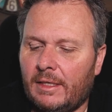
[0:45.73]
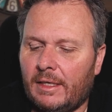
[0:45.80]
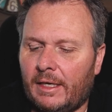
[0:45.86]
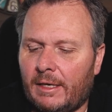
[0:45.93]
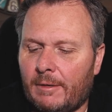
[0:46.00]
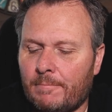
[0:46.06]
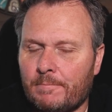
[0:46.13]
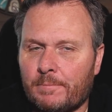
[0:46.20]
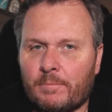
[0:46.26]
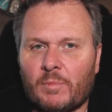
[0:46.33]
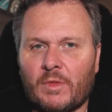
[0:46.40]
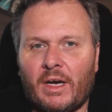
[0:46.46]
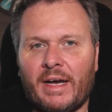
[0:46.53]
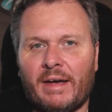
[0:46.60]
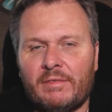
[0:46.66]
I
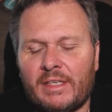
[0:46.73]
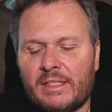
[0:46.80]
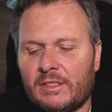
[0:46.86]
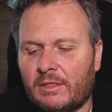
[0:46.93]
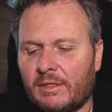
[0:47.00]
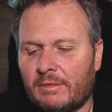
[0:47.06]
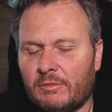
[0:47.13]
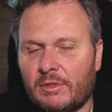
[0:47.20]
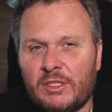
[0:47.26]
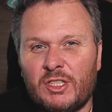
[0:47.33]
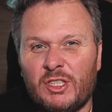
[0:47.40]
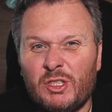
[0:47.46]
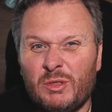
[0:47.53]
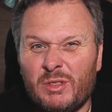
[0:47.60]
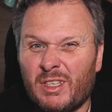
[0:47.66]
haven't had time really
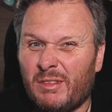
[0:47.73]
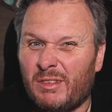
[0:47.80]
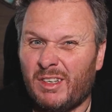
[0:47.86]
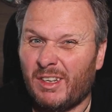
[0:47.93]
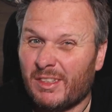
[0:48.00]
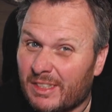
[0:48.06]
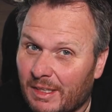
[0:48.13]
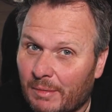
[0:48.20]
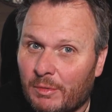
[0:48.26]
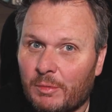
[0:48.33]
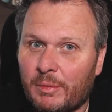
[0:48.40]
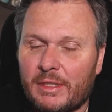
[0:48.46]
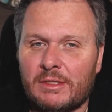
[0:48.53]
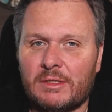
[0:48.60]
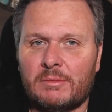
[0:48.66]
to use it over the last couple of
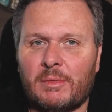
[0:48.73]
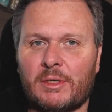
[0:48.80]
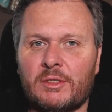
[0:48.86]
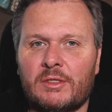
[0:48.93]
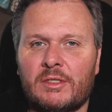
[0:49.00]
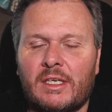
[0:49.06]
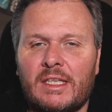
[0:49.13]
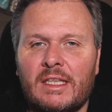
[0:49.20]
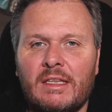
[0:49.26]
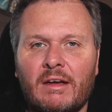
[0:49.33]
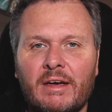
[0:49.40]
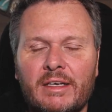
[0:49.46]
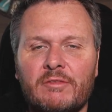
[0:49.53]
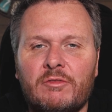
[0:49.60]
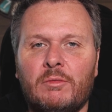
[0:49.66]
weeks as much as I'd
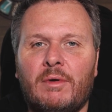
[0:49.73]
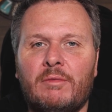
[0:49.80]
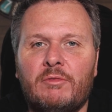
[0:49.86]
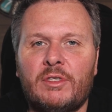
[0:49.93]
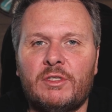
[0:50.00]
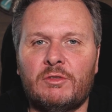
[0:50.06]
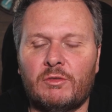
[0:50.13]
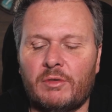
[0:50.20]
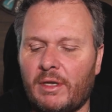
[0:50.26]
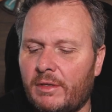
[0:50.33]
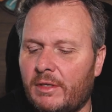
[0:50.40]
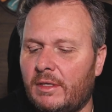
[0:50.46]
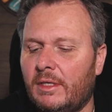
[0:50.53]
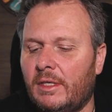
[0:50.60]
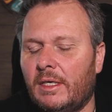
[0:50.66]
like for one reason or
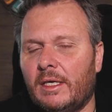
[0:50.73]
another,